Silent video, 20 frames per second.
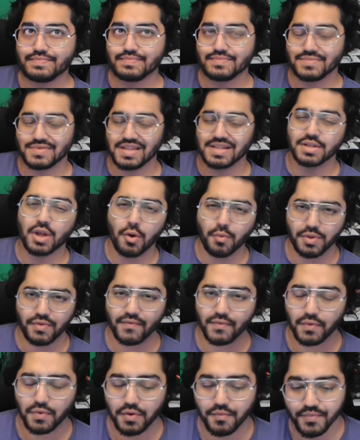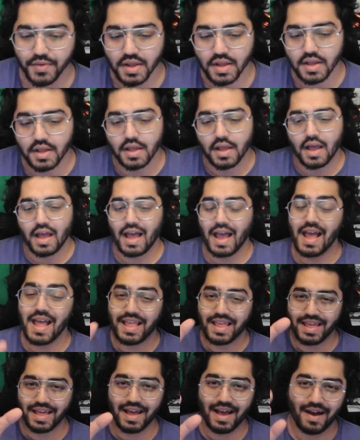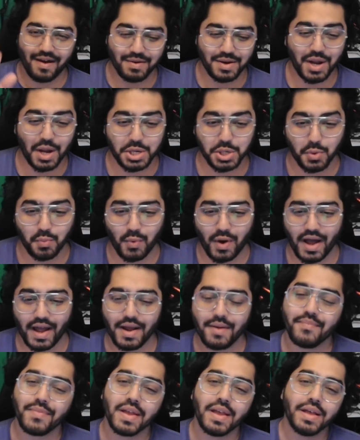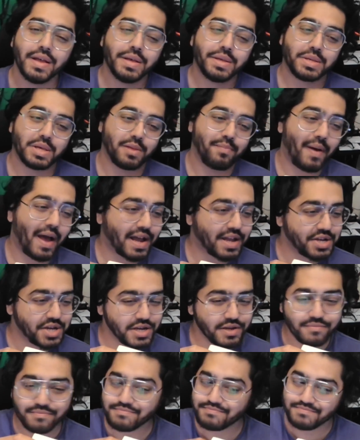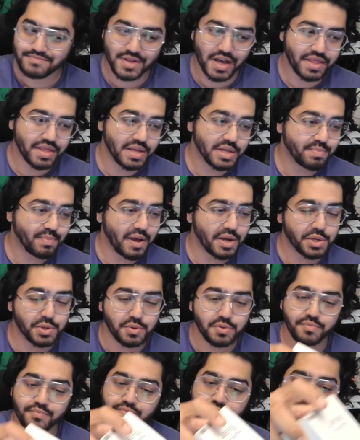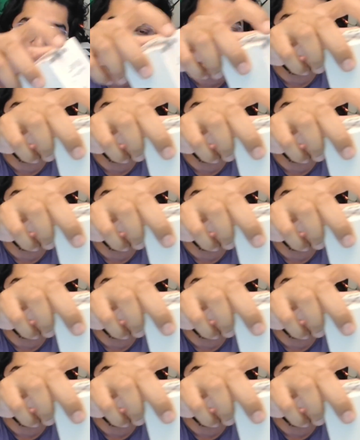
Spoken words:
Let's go with 4. I'll touch on why. So the packaging, nothing special. You